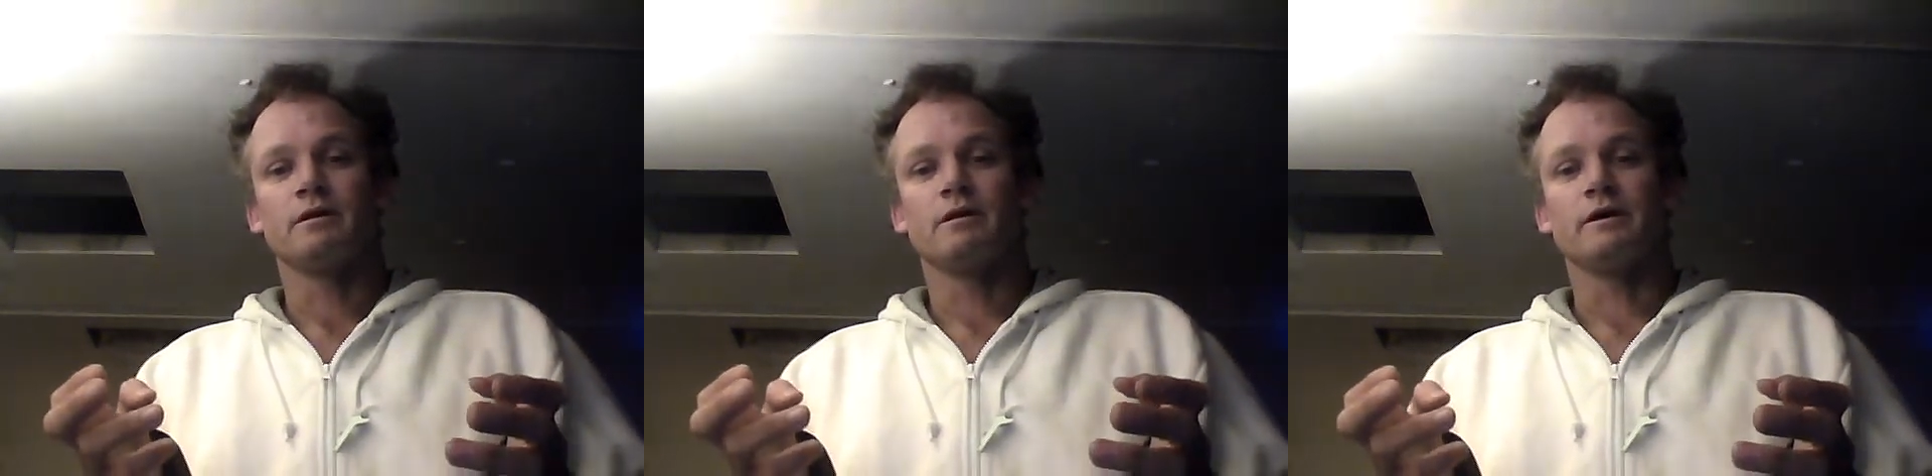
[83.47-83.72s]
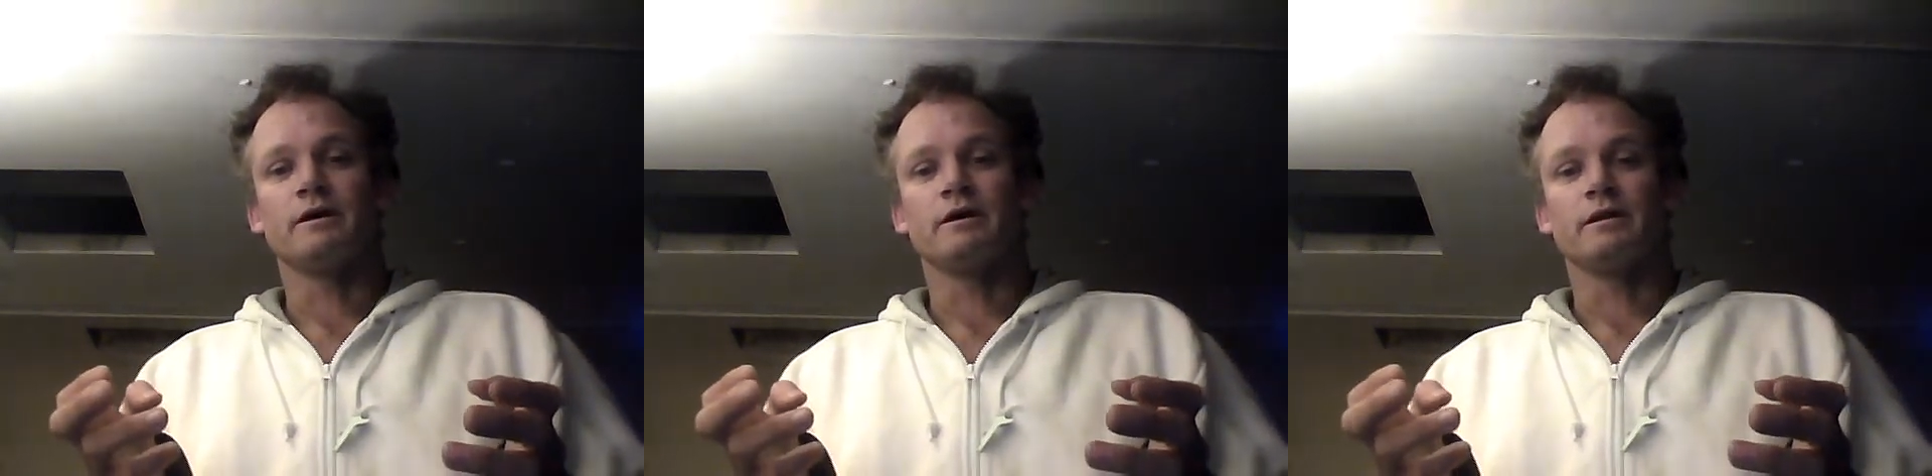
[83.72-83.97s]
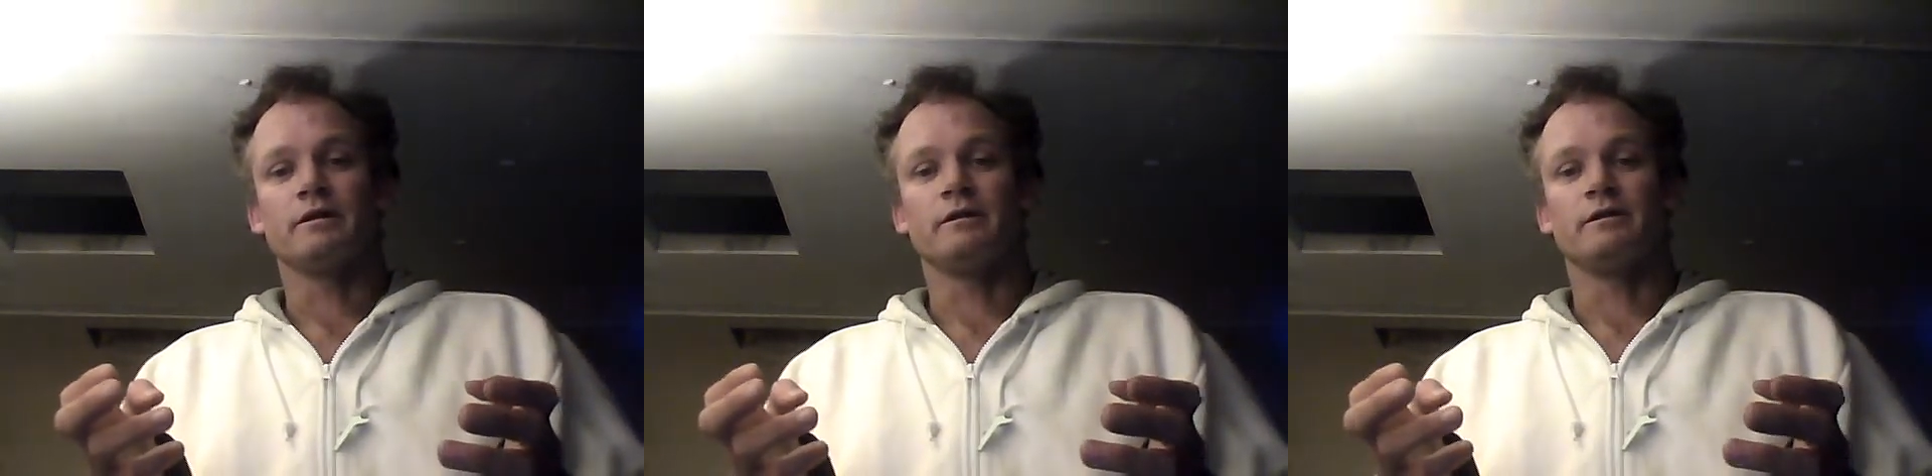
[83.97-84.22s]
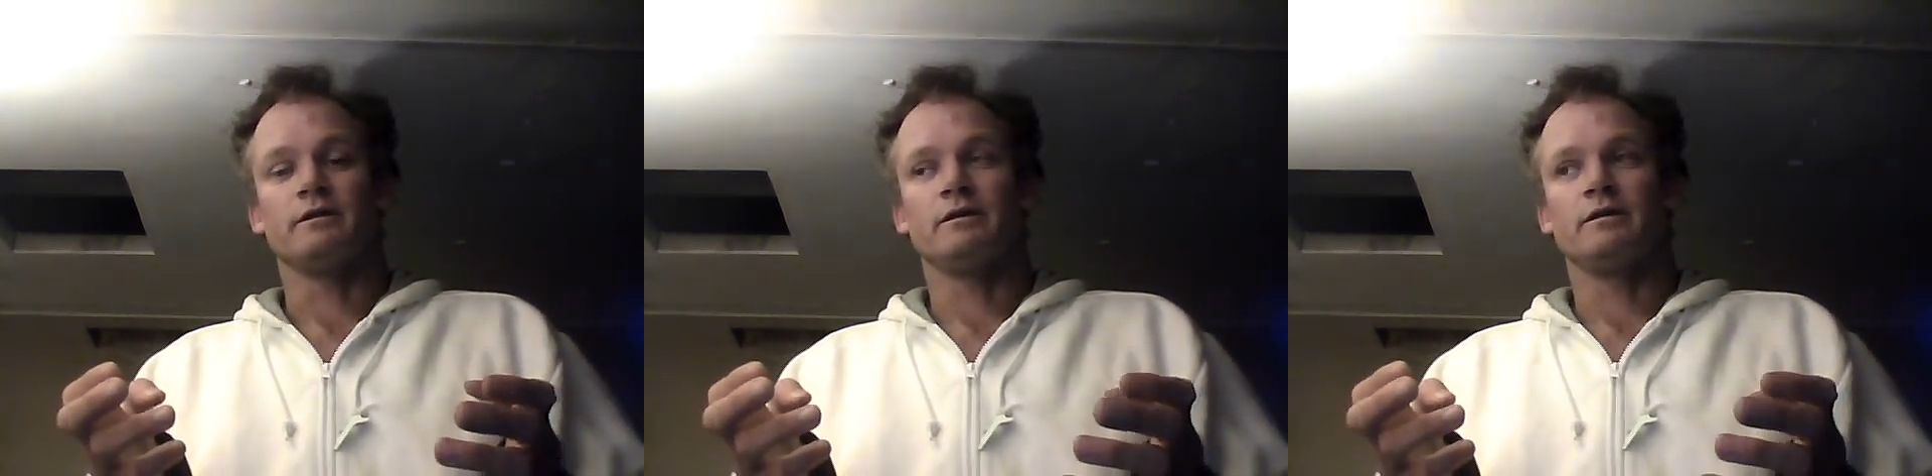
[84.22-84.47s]

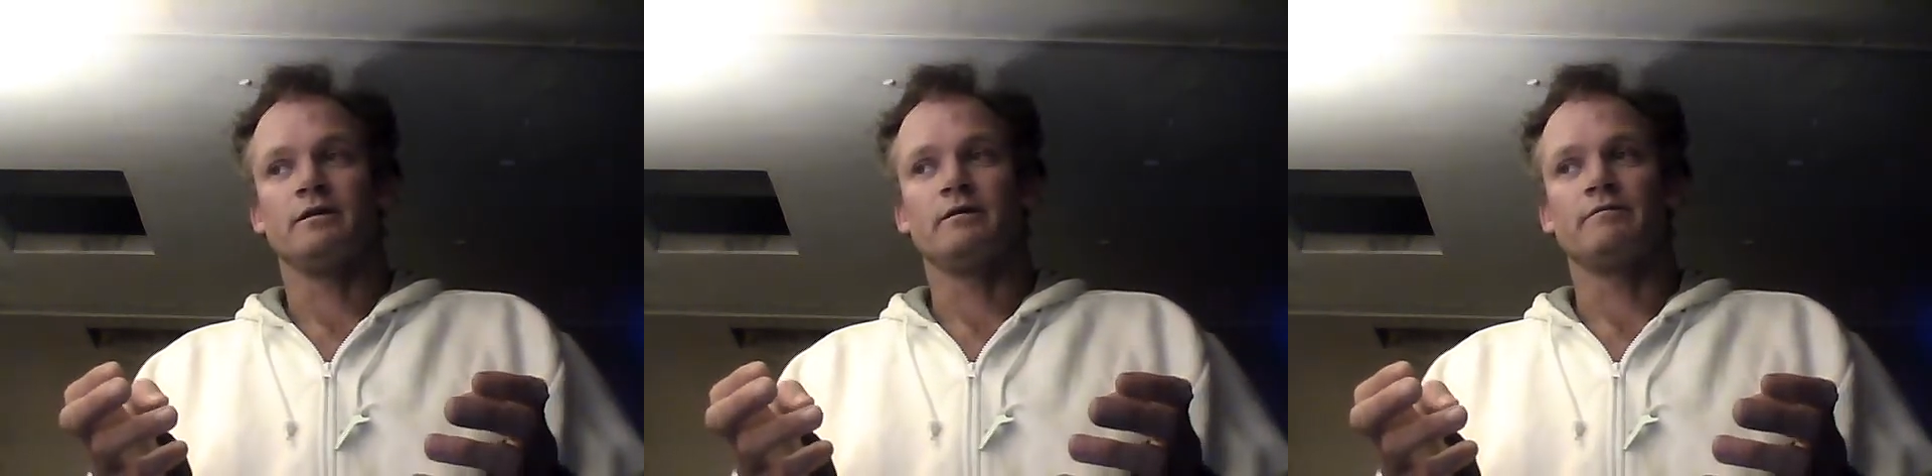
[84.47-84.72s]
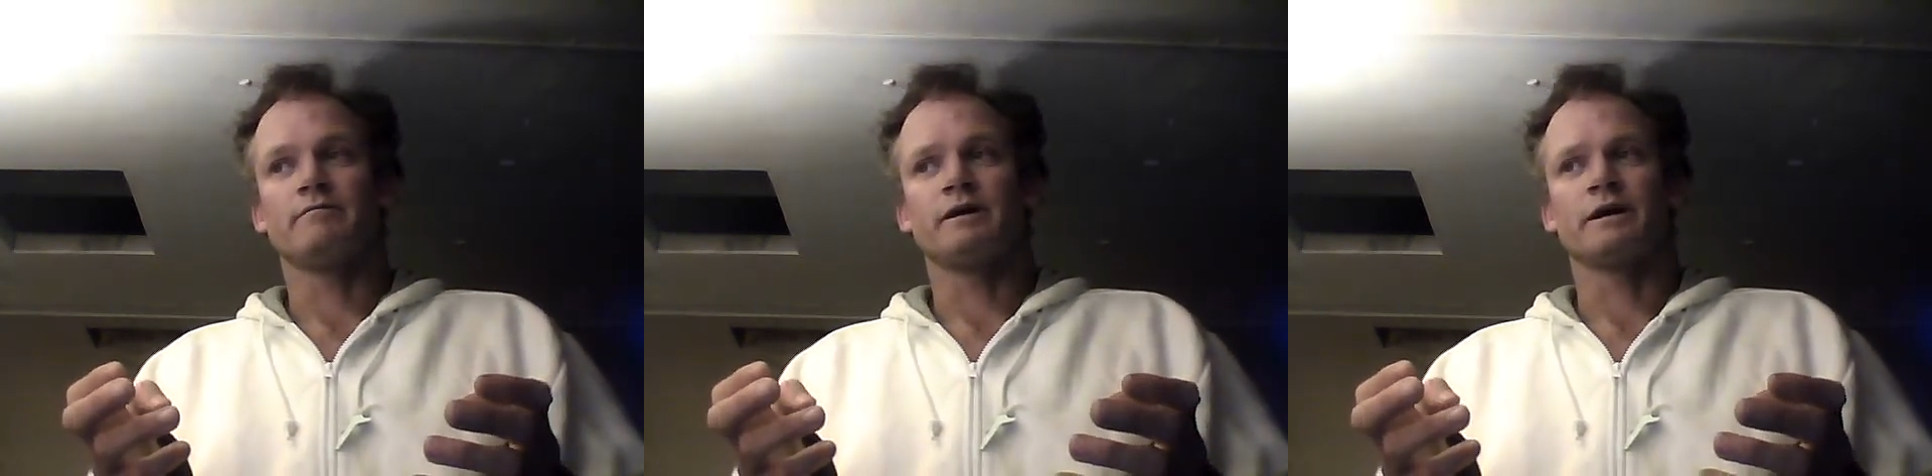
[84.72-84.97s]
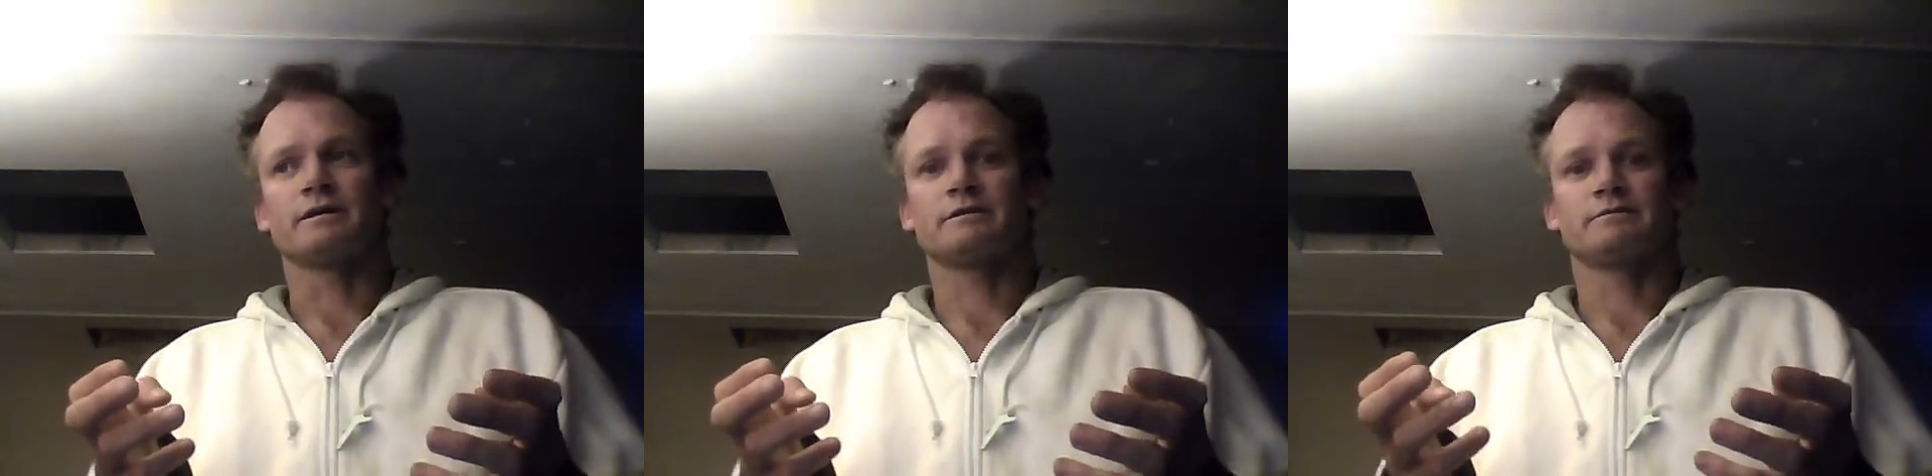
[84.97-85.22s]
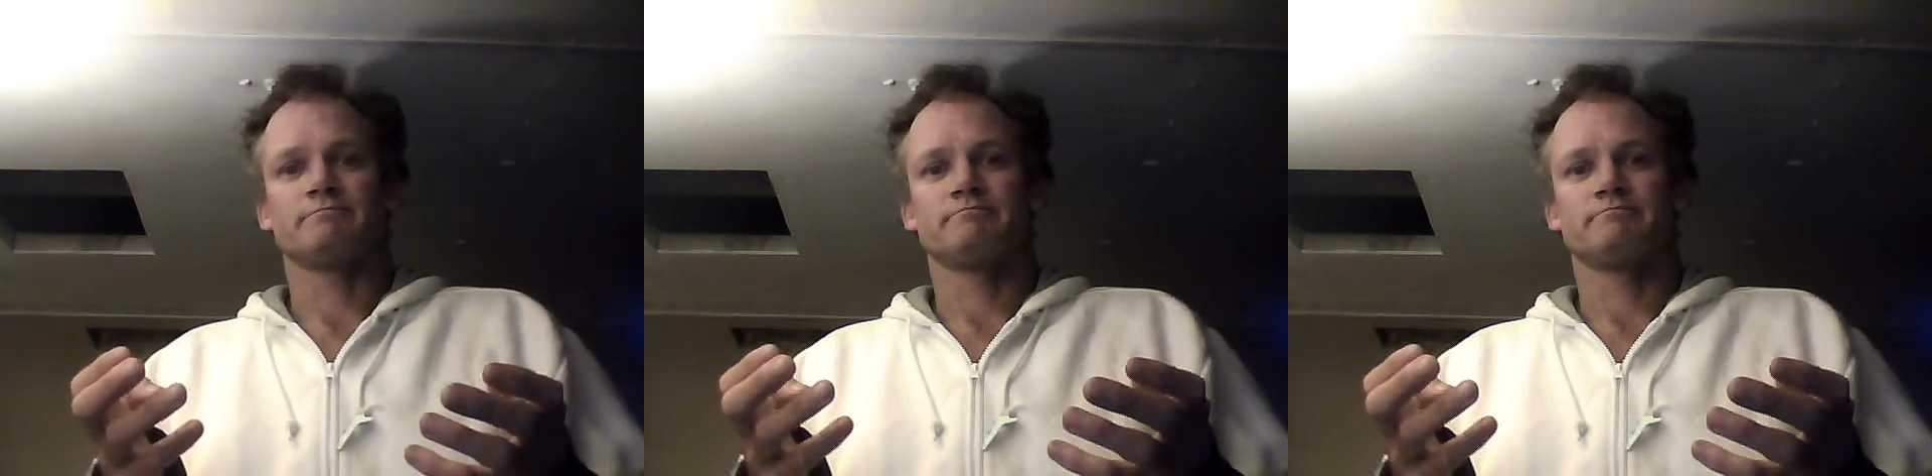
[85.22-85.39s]
and, in fact,